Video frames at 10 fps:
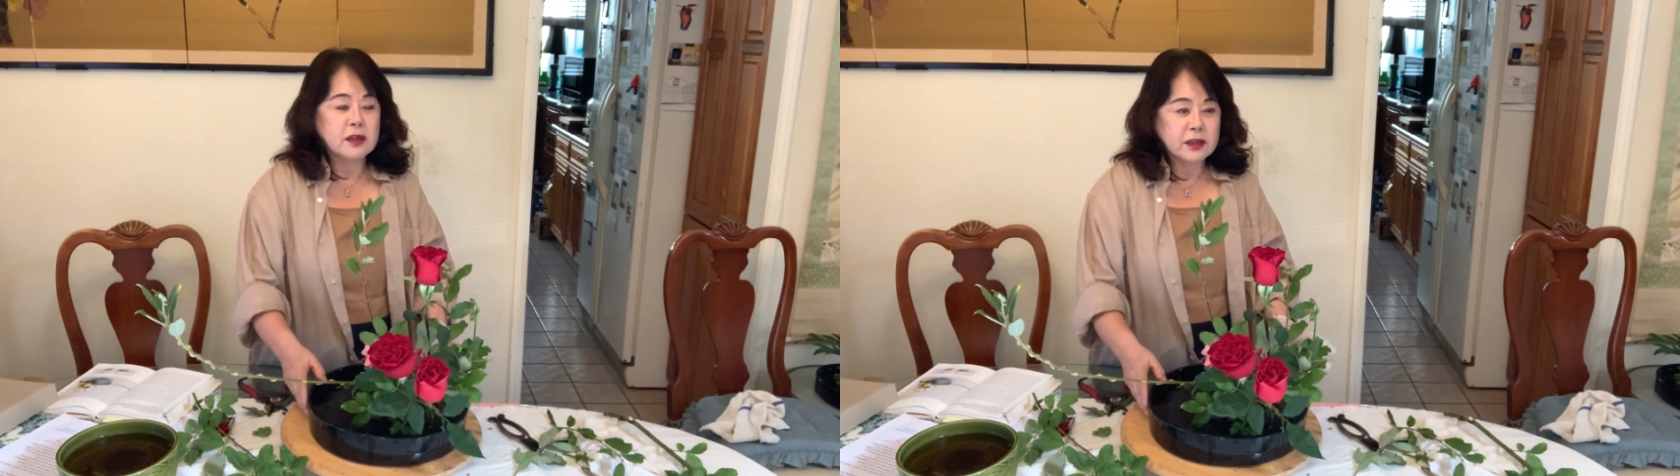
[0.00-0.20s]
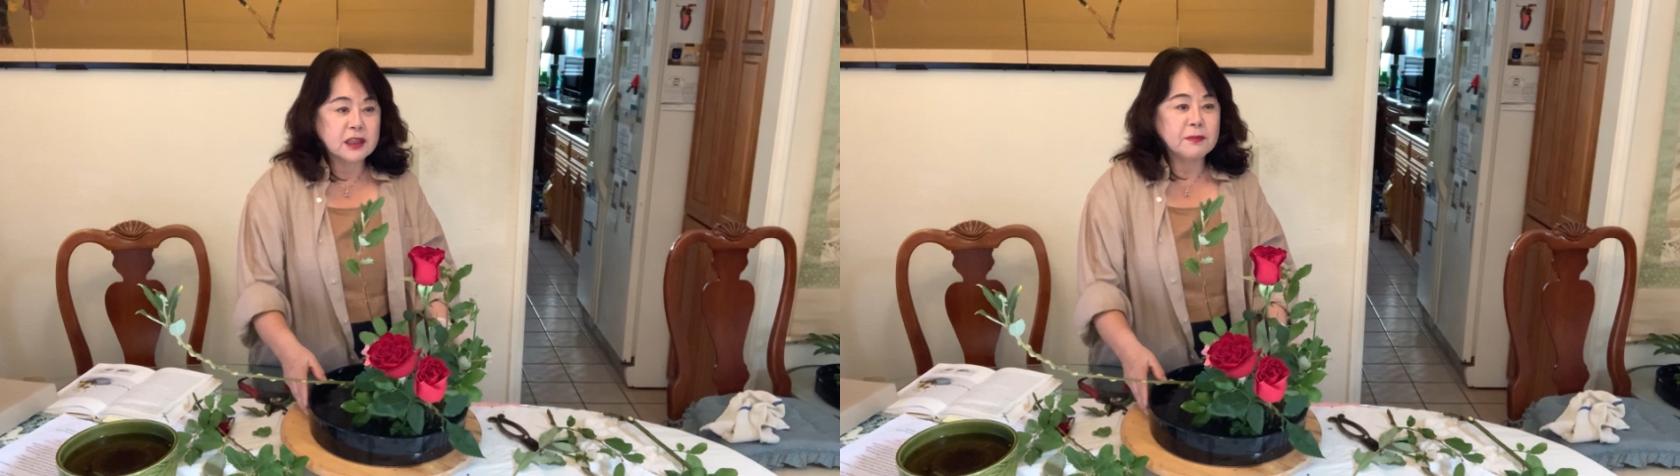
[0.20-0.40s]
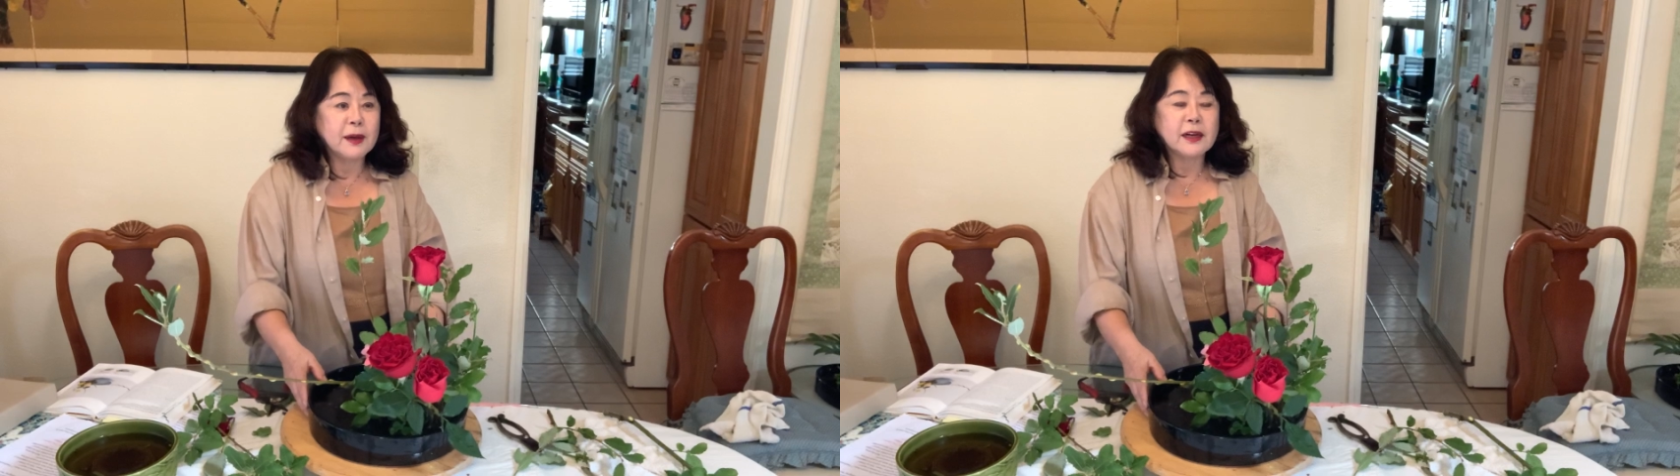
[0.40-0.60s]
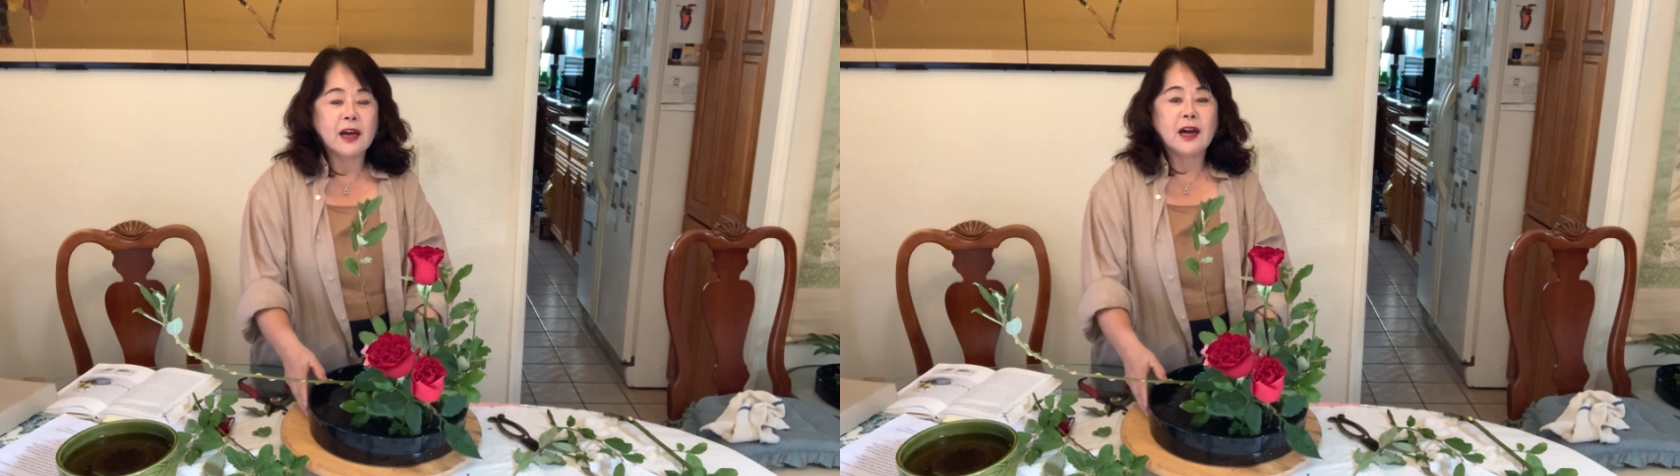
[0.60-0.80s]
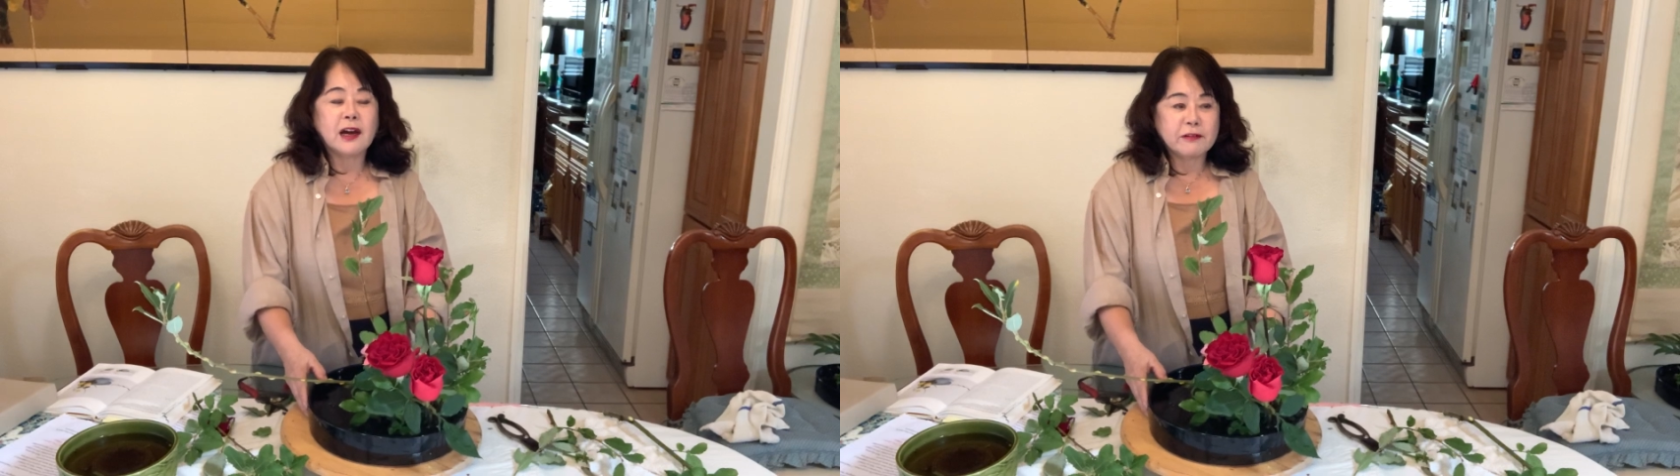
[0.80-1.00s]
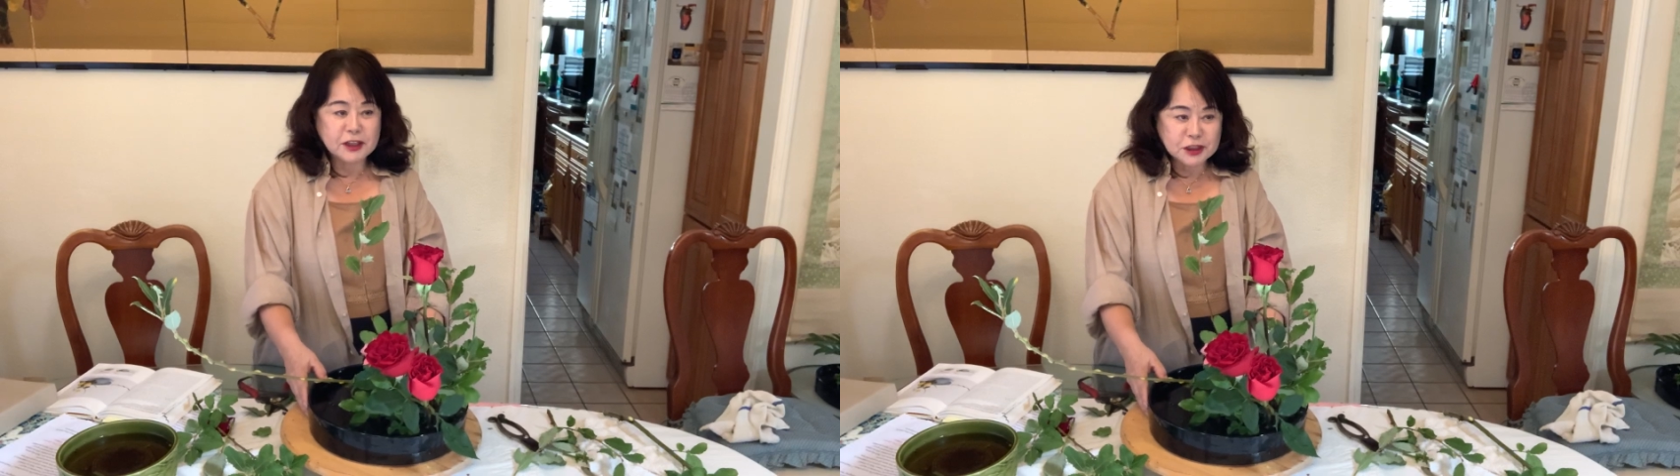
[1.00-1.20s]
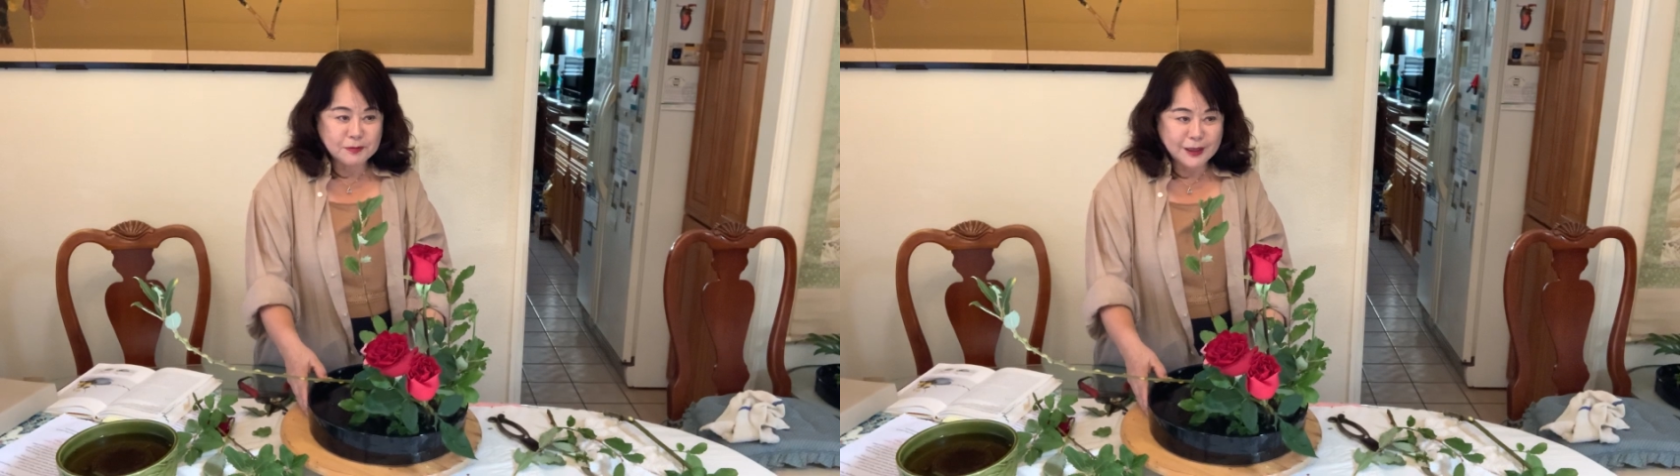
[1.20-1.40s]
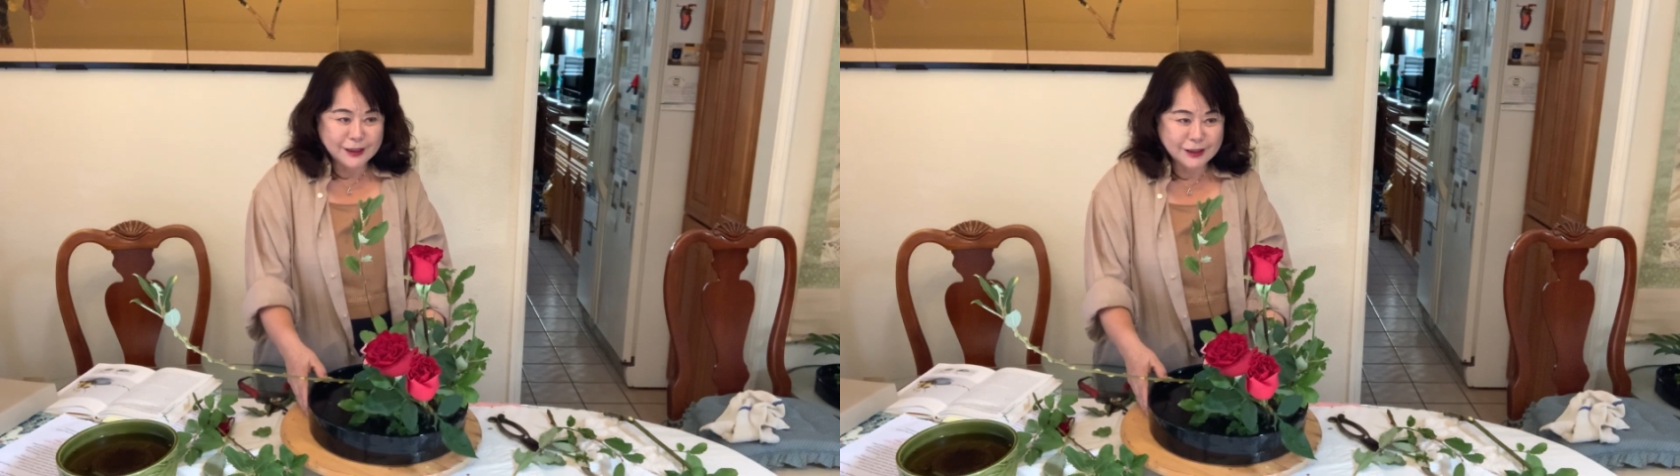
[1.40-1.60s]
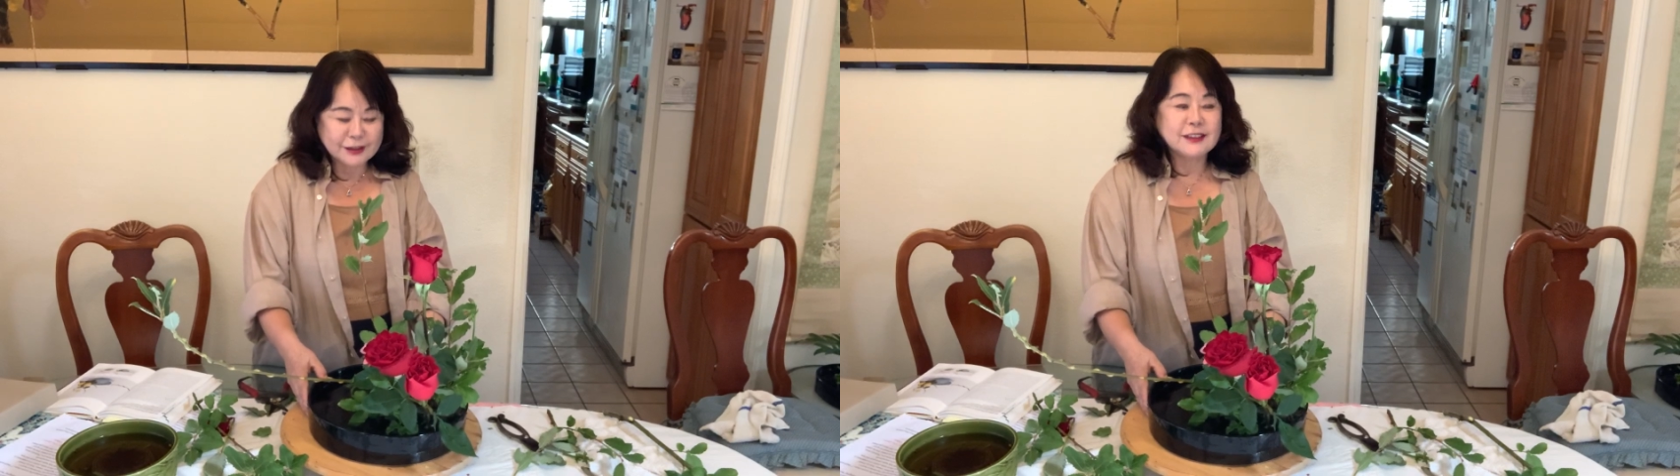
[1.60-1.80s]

Ikebana arrangement.